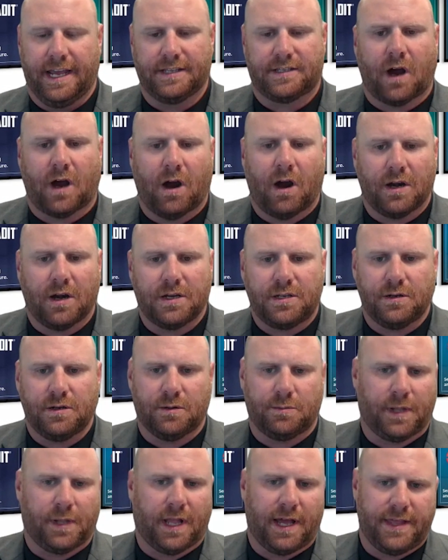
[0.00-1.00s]
it's hard to
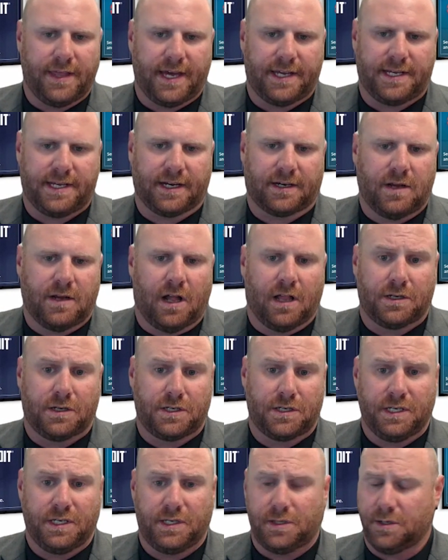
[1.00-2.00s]
apply that
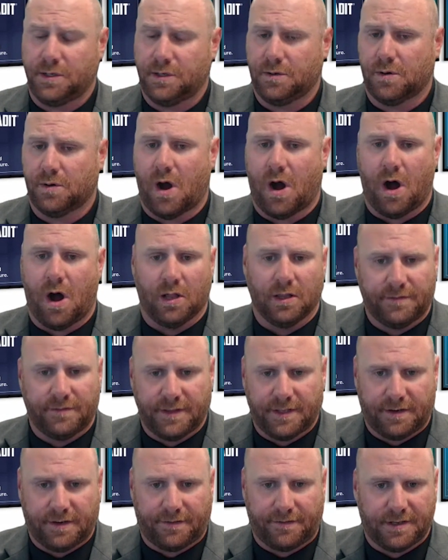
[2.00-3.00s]
technology to all of the
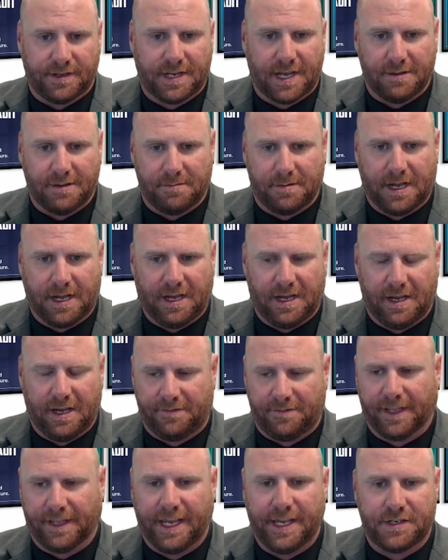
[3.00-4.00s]
different type
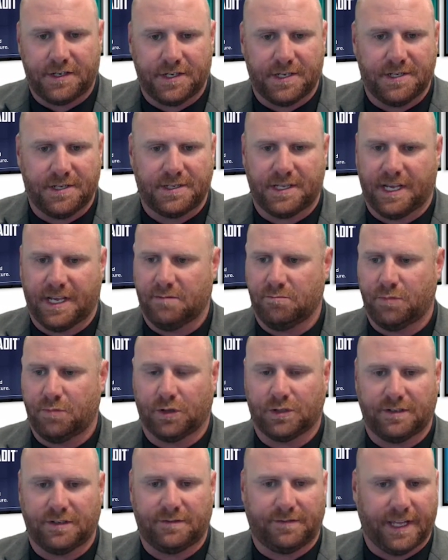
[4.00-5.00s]
flanges and
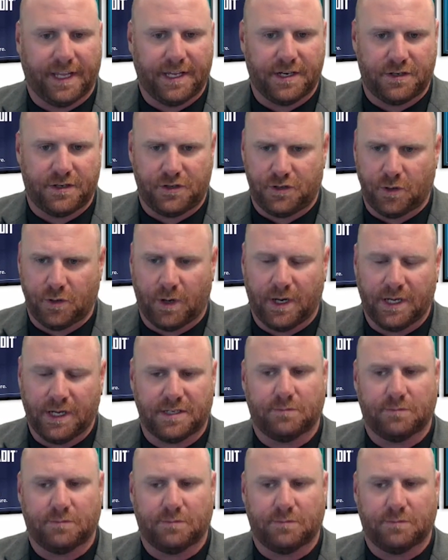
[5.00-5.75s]
bolted flange joints.